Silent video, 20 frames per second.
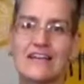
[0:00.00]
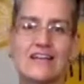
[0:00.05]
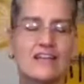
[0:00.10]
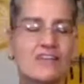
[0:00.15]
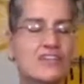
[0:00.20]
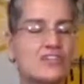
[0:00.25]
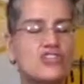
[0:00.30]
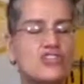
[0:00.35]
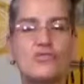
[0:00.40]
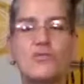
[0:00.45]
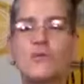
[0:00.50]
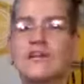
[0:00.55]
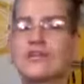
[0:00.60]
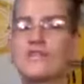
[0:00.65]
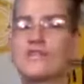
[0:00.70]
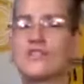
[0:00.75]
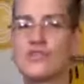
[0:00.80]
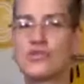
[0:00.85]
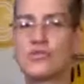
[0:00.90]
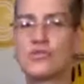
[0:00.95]
do whatever
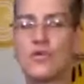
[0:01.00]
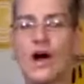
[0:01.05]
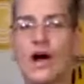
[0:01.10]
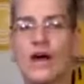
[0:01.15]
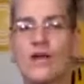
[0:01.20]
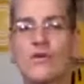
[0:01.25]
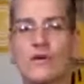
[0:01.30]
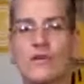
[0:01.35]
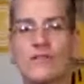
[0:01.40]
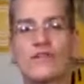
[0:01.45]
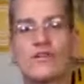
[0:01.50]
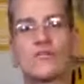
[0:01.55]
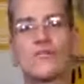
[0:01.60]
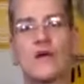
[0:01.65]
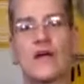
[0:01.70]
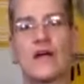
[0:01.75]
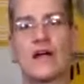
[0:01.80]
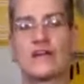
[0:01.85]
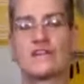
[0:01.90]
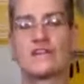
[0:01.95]
you want with your
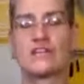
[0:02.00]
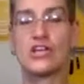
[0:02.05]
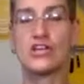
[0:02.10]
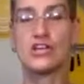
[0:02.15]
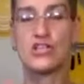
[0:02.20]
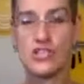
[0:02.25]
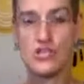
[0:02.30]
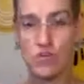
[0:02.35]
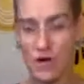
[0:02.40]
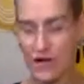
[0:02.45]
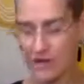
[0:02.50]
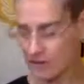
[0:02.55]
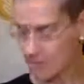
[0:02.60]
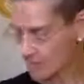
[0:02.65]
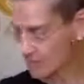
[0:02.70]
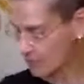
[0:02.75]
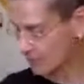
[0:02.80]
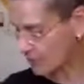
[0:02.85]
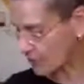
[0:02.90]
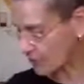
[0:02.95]
pears, enjoy them
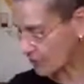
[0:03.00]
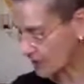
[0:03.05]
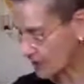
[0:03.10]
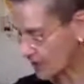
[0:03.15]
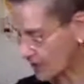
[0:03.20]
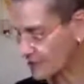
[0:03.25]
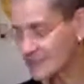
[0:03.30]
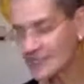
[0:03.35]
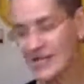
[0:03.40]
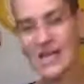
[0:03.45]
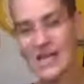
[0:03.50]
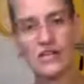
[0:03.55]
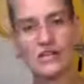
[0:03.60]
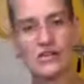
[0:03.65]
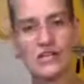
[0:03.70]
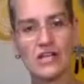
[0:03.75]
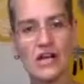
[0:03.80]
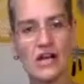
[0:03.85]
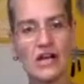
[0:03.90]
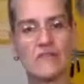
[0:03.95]
fully, take good
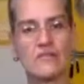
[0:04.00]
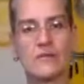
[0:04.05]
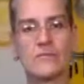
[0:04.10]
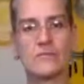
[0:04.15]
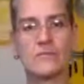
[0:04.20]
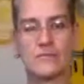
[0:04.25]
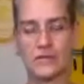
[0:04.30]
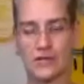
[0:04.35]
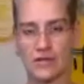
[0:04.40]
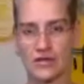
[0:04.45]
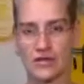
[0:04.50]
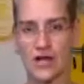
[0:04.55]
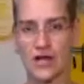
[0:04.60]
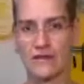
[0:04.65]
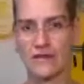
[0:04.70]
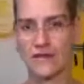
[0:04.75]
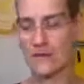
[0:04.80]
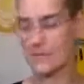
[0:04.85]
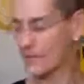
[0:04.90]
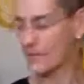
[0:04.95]
care of them, learn on
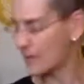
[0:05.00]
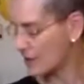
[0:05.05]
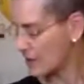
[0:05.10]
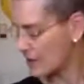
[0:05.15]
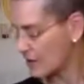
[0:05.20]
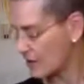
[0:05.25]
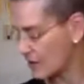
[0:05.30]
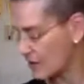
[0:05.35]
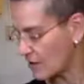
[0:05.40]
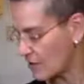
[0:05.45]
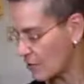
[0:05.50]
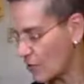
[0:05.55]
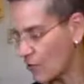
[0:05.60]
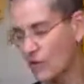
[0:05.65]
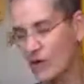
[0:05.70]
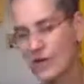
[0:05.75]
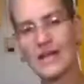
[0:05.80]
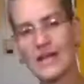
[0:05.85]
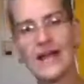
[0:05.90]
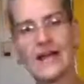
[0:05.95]
them.
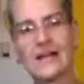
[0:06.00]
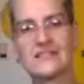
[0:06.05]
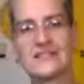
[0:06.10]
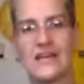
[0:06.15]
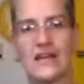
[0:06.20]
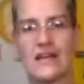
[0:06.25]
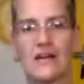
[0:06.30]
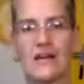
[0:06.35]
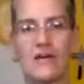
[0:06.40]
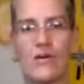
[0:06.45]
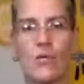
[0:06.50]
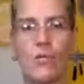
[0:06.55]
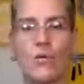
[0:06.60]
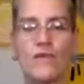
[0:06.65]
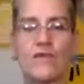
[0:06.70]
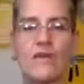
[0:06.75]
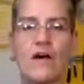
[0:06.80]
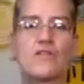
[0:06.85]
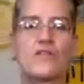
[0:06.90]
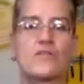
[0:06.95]
Connecting with
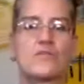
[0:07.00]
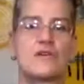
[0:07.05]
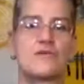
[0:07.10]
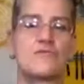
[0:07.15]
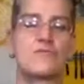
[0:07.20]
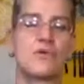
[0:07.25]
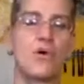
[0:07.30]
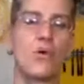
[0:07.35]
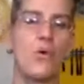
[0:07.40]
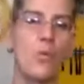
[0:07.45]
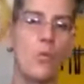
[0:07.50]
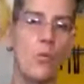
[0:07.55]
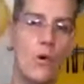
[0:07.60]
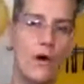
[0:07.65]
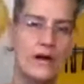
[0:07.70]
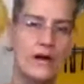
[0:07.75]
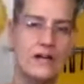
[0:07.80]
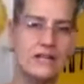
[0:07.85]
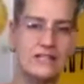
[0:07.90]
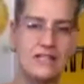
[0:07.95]
other people
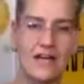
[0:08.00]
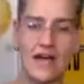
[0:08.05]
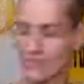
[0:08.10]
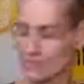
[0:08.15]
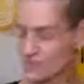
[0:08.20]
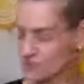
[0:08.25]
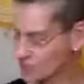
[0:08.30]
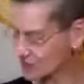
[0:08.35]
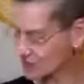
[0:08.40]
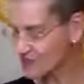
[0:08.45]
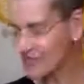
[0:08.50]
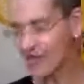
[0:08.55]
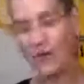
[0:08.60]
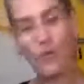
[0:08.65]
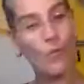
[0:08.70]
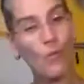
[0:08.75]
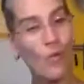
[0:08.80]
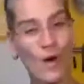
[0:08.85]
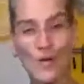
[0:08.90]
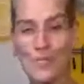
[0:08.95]
one at a time, just like
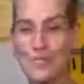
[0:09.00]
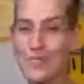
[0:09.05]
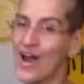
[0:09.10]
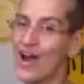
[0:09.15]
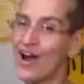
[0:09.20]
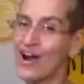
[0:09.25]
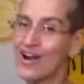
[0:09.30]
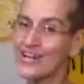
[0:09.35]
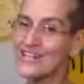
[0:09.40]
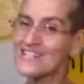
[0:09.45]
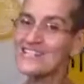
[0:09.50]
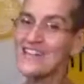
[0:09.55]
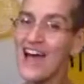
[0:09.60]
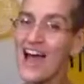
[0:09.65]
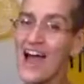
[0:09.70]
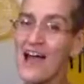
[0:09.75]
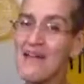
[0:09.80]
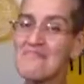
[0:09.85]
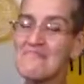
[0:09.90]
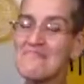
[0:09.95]
one pair at a time,
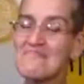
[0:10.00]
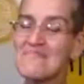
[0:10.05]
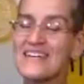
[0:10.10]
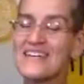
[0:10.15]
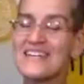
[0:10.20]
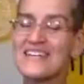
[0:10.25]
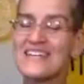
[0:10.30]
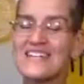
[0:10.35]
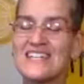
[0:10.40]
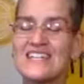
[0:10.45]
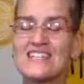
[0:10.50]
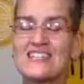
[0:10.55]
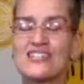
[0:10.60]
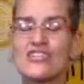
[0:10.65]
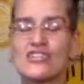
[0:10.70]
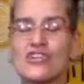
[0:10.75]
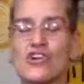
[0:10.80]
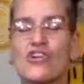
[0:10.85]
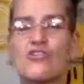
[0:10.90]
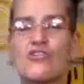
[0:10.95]
is
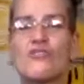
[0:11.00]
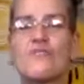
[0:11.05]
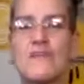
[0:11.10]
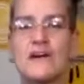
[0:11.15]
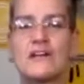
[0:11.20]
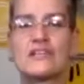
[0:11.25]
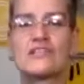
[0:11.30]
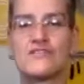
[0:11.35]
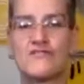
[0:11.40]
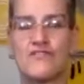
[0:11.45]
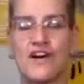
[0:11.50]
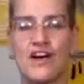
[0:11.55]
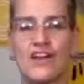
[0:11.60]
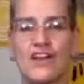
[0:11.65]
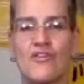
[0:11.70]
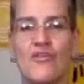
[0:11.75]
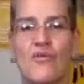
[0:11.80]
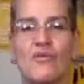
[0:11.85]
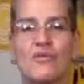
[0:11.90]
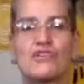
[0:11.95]
so much fun
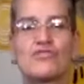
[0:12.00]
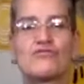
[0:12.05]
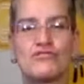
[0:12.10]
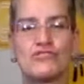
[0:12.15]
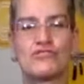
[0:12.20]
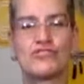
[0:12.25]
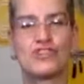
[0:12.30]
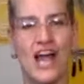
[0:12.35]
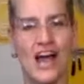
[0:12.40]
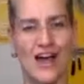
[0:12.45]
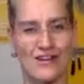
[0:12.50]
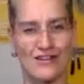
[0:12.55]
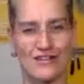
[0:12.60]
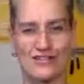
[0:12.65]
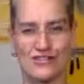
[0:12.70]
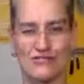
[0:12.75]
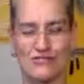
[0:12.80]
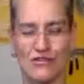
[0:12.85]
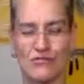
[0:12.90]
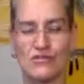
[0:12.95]
when you learn how to
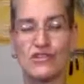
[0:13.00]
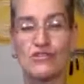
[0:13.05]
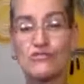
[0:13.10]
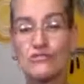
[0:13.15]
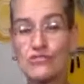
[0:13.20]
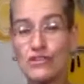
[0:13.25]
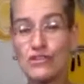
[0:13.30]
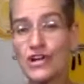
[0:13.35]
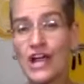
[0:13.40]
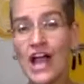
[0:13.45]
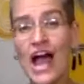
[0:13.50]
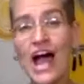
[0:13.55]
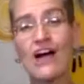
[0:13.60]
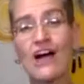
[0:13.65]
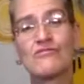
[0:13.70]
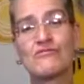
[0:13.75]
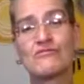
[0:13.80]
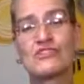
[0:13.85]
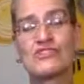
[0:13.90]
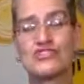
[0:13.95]
do it. When you learn how
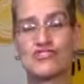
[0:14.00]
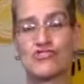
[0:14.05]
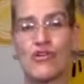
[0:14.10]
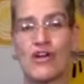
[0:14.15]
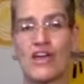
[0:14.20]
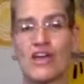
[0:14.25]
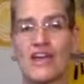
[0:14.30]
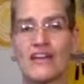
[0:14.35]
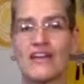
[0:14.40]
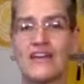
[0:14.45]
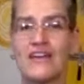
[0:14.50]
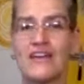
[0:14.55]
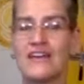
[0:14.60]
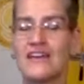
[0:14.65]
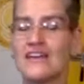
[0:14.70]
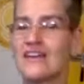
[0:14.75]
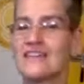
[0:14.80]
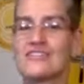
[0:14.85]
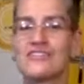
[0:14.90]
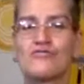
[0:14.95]
to enjoy it,
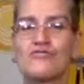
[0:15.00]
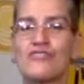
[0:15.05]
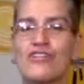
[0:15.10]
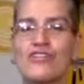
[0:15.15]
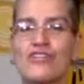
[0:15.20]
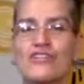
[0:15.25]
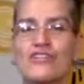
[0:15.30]
it's no longer